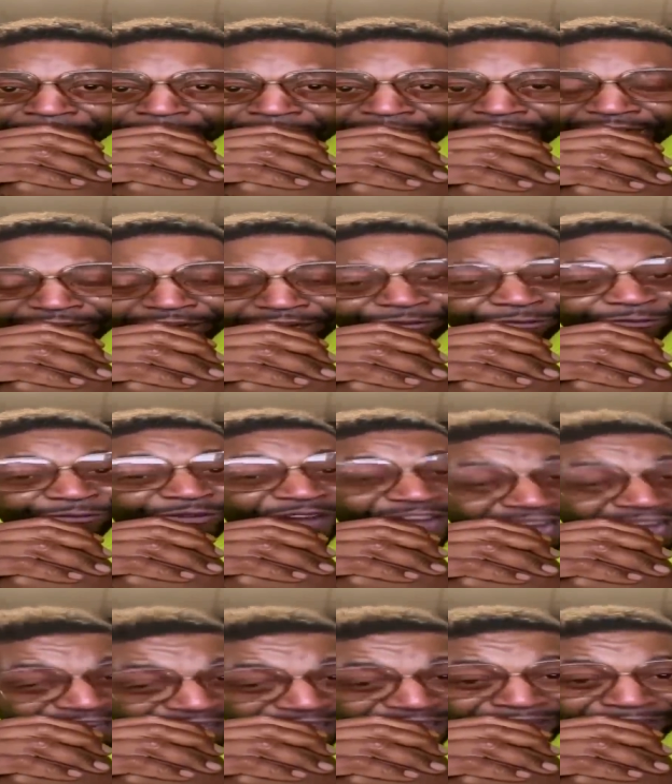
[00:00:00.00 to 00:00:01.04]
I
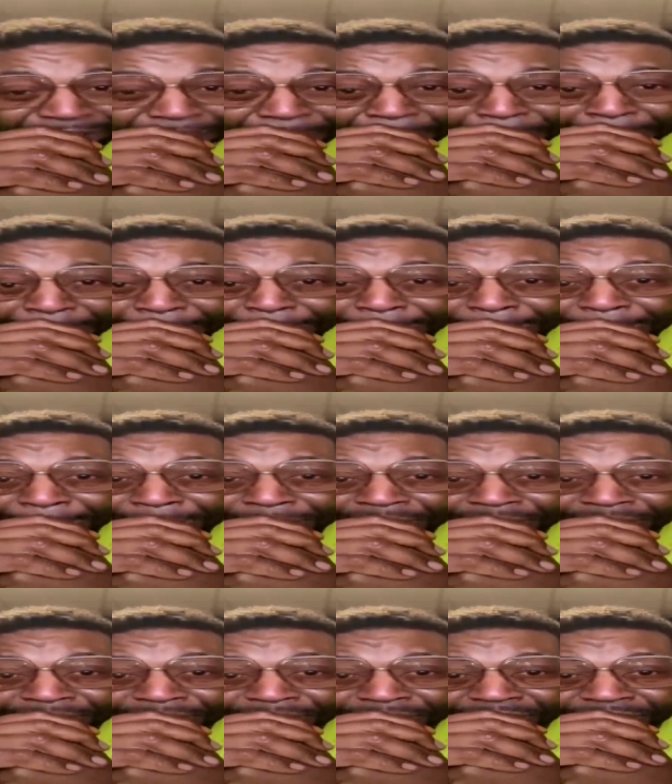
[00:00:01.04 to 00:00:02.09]
confided
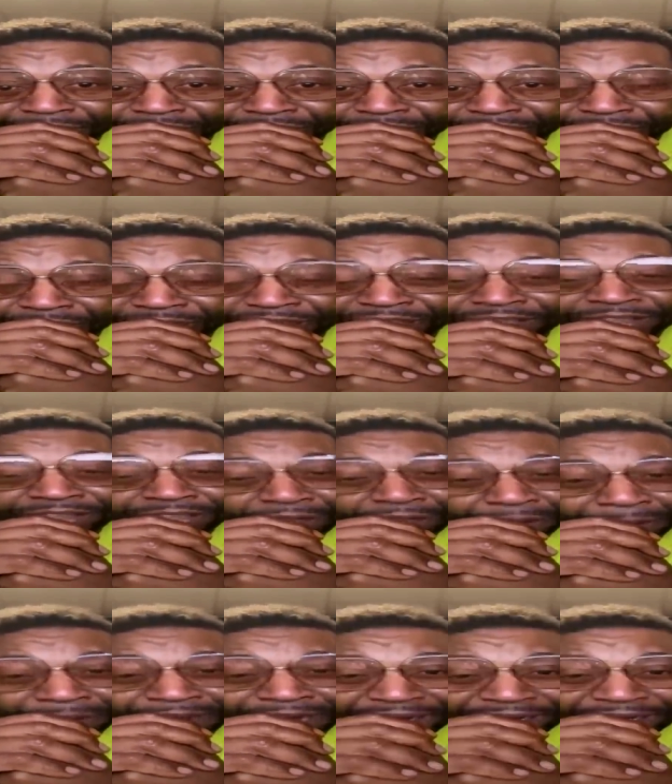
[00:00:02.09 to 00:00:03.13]
in
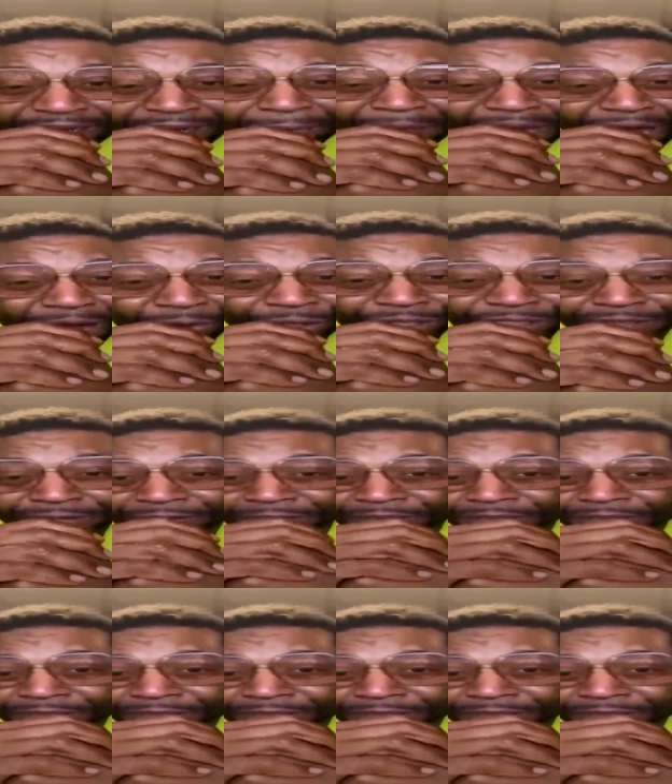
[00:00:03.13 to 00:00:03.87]
somebody about it,